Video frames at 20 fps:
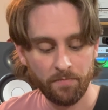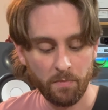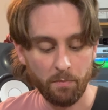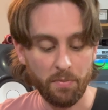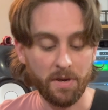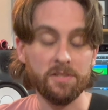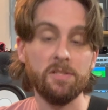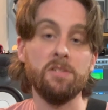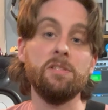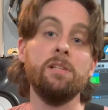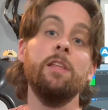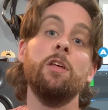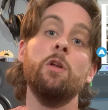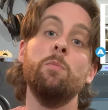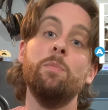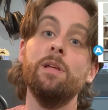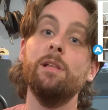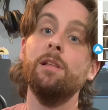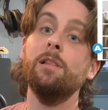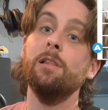because it's a little
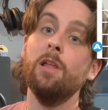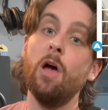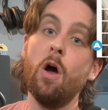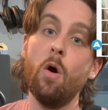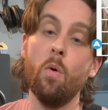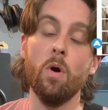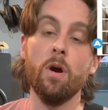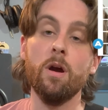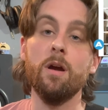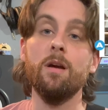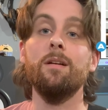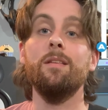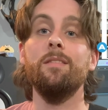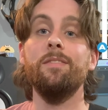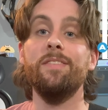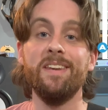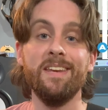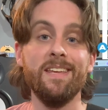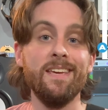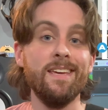bit lower
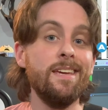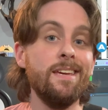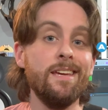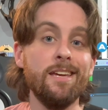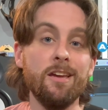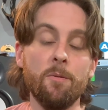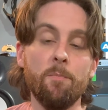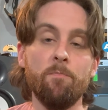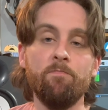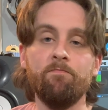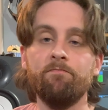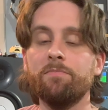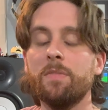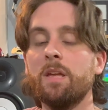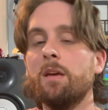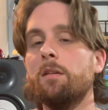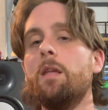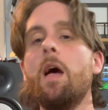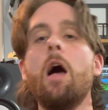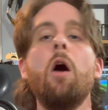than E.
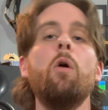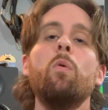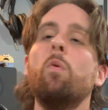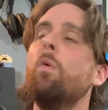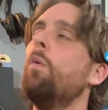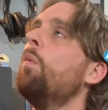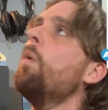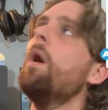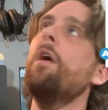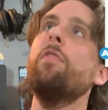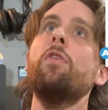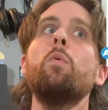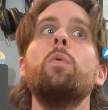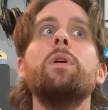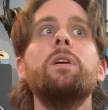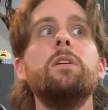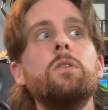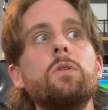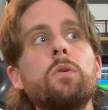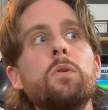Now, whether we
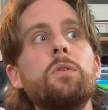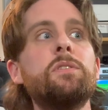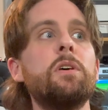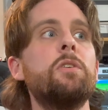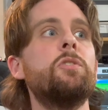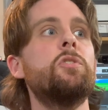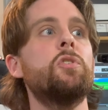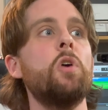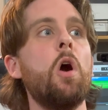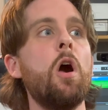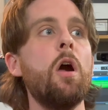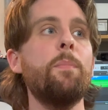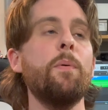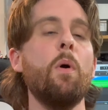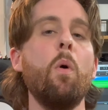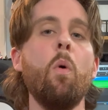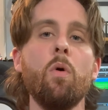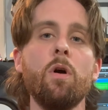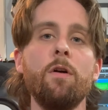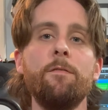use a sharp or a